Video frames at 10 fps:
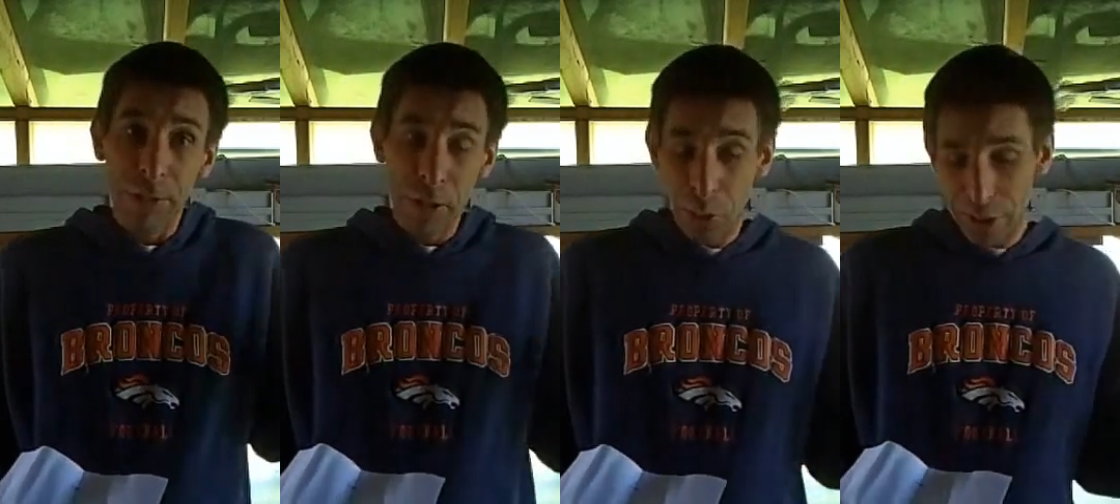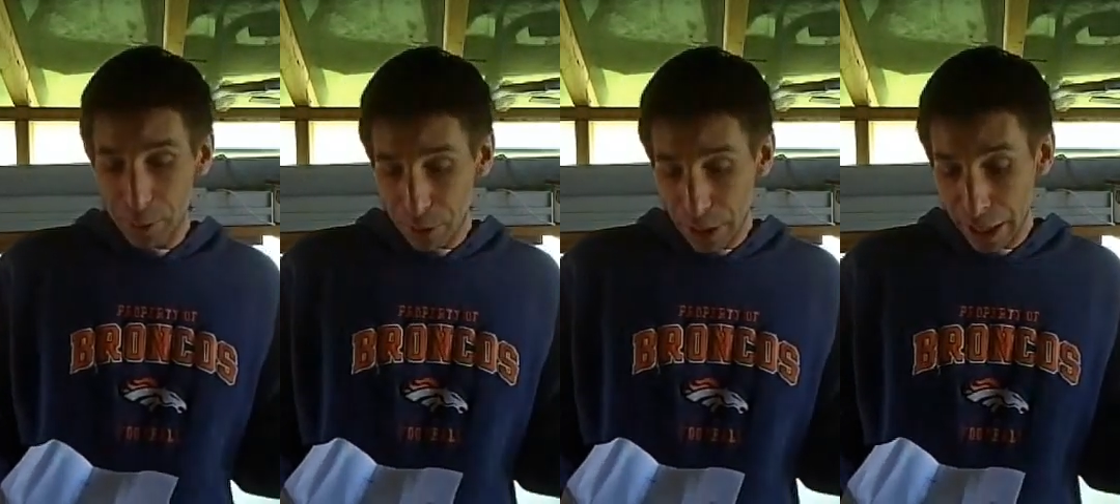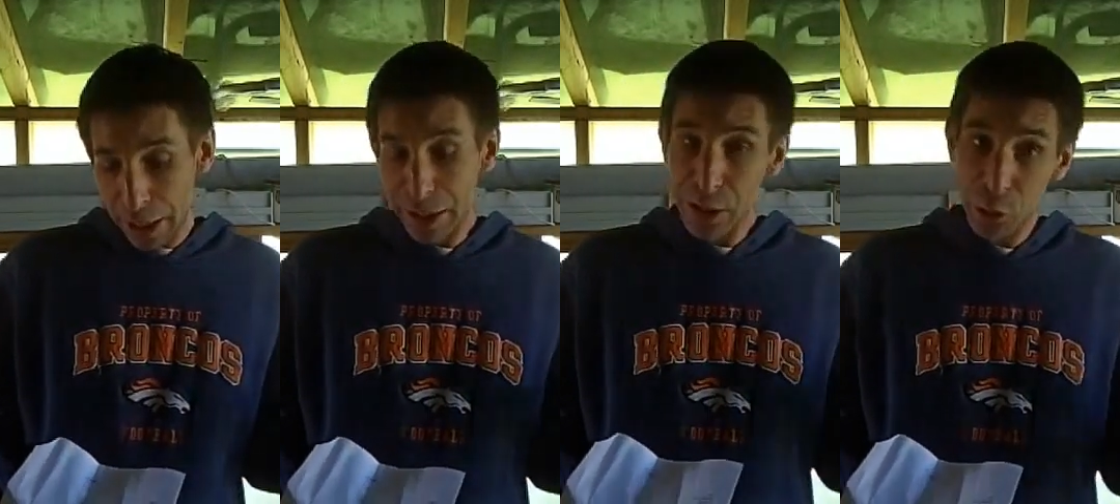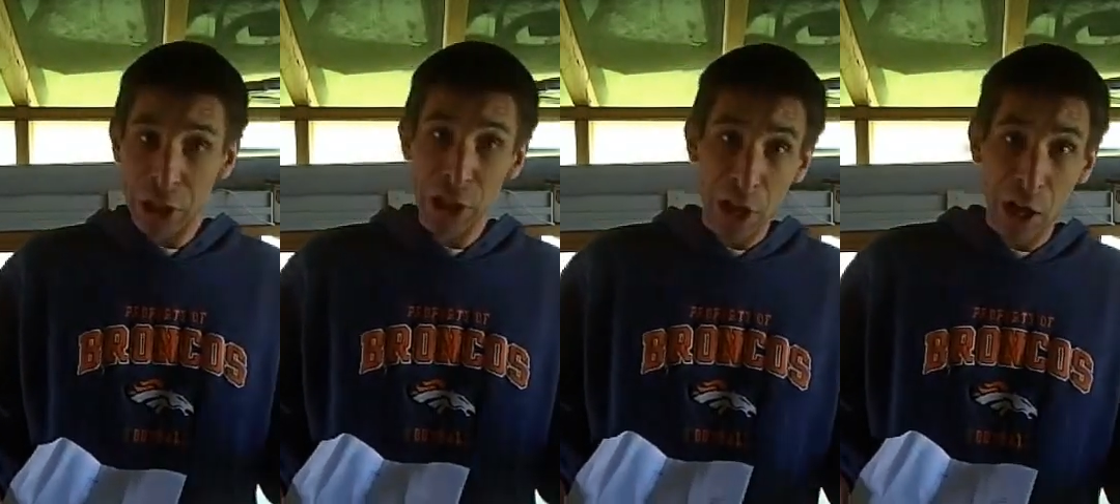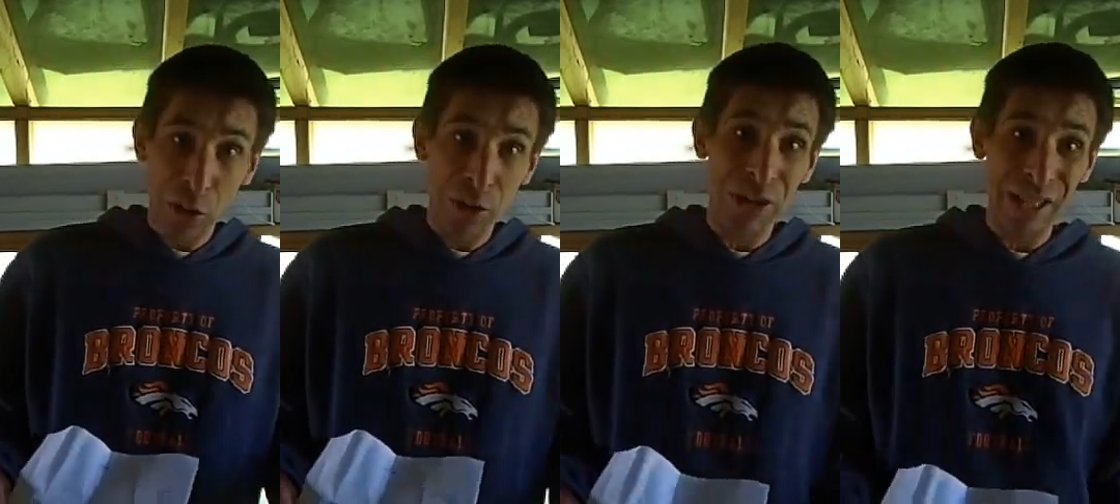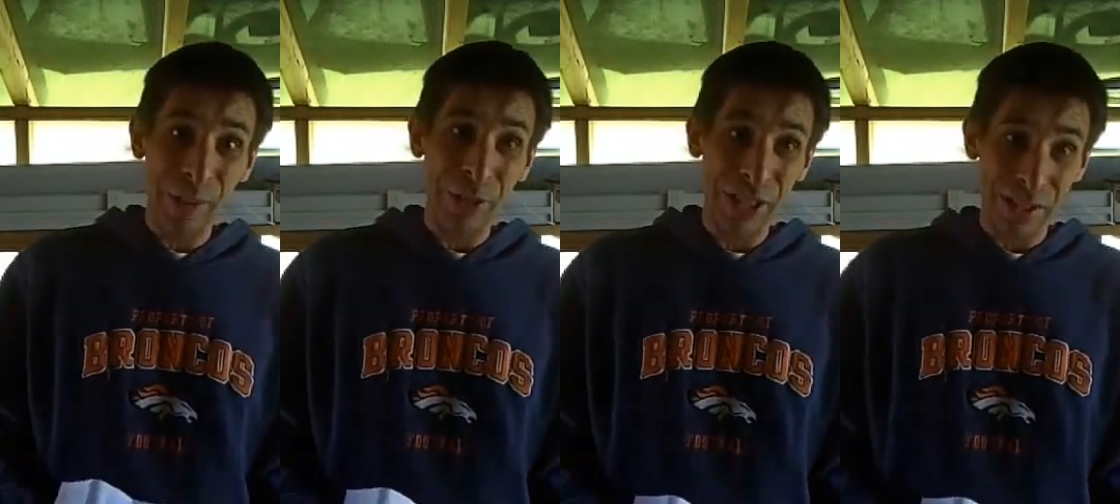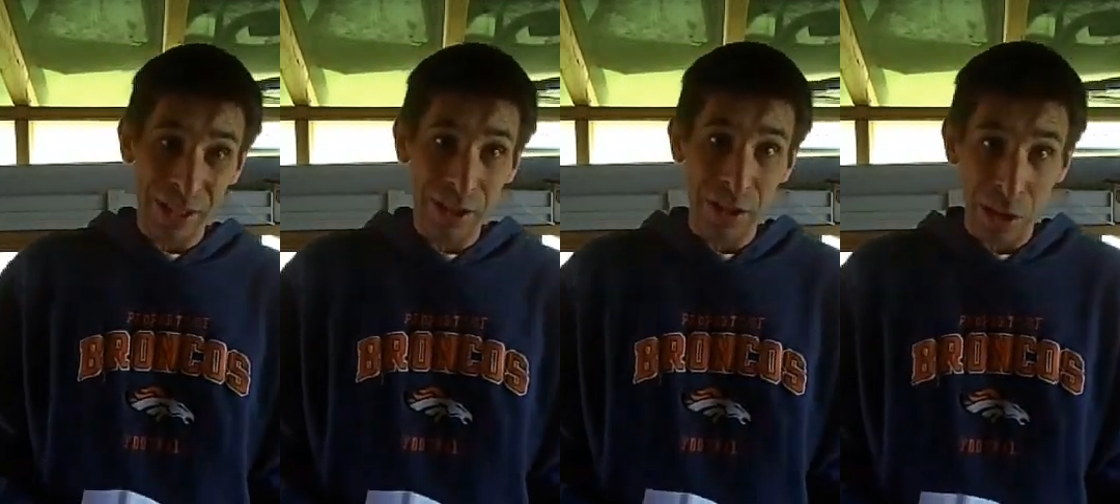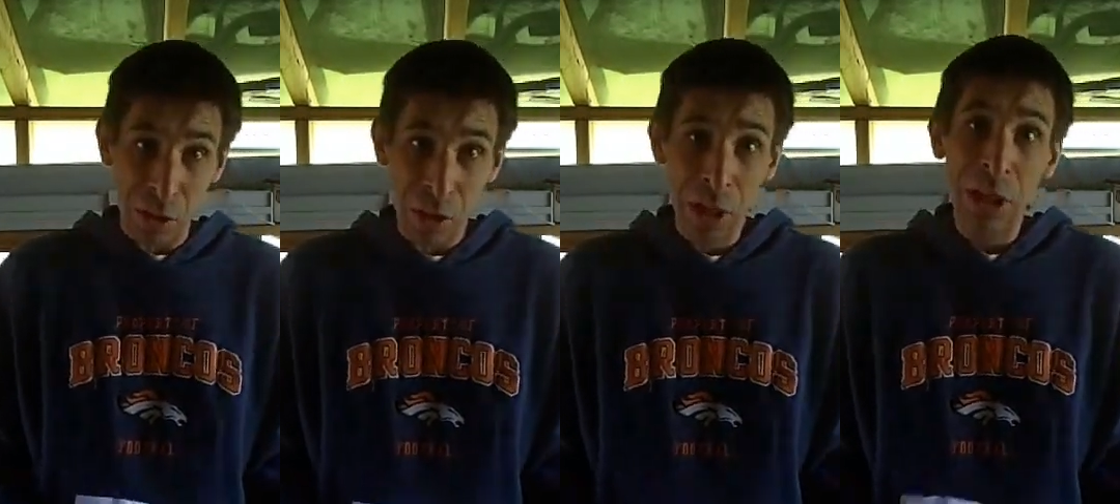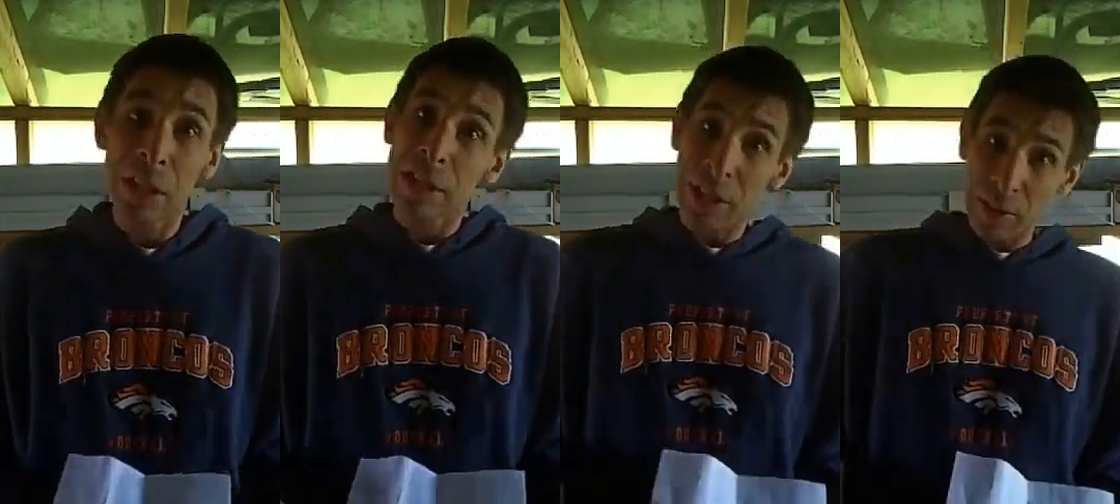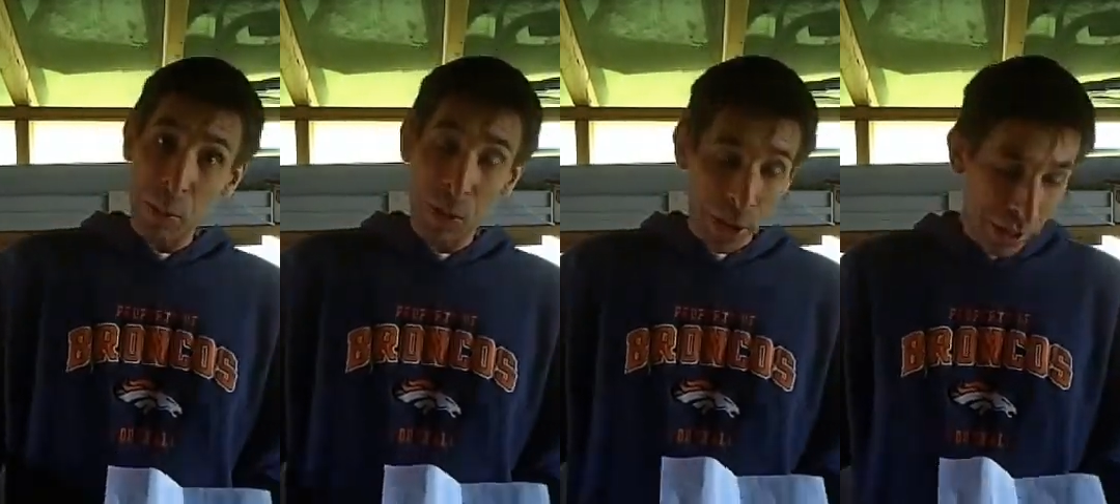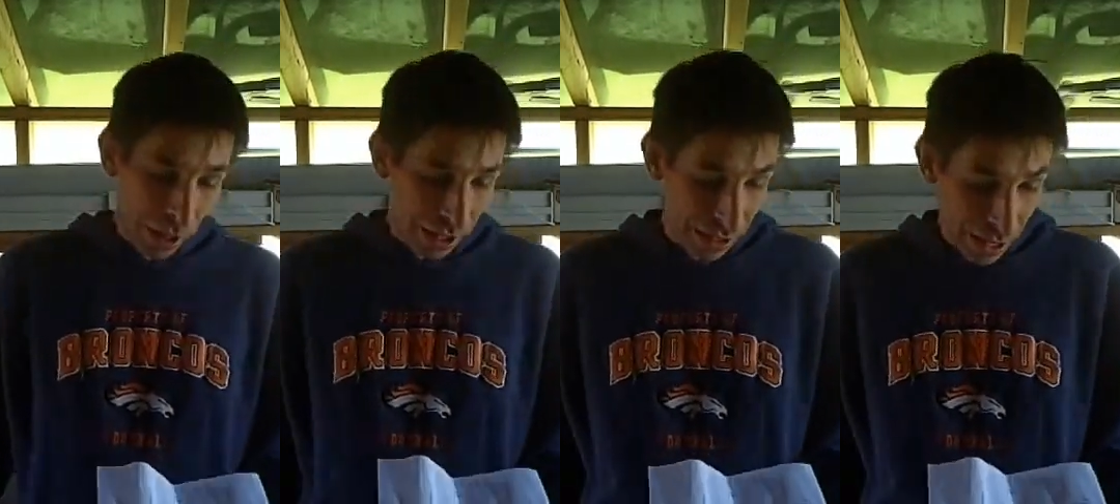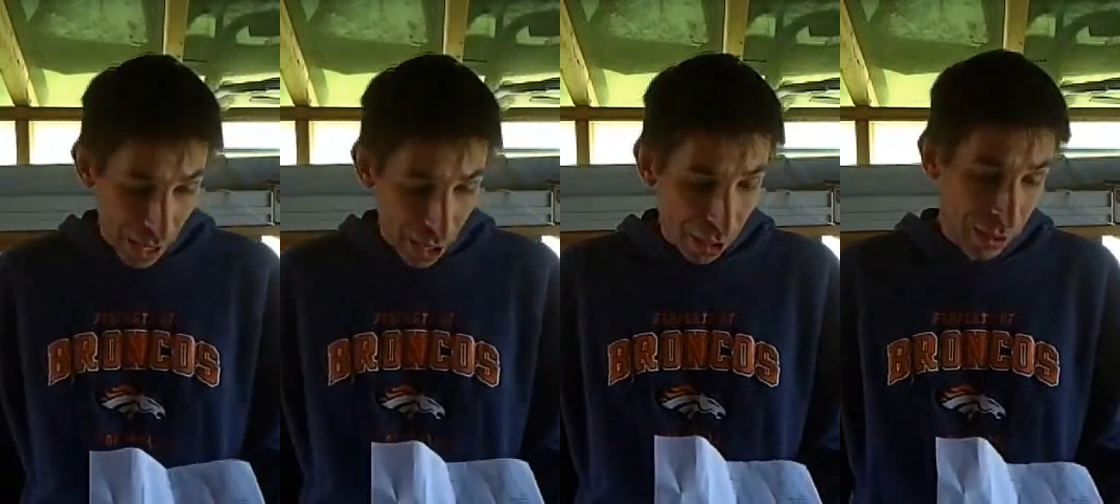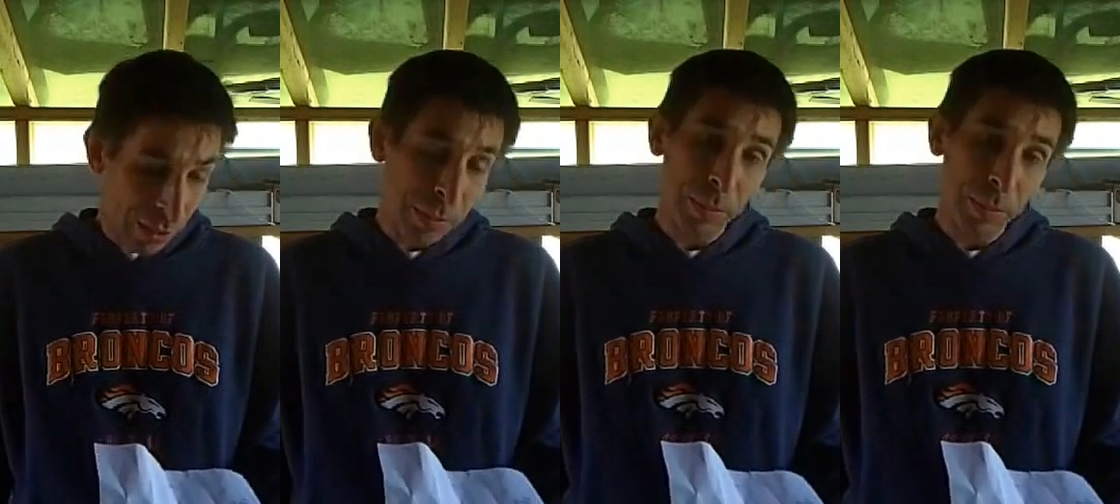So it's in play. This week, Chicago goes to San Francisco. 7-point underdogs there.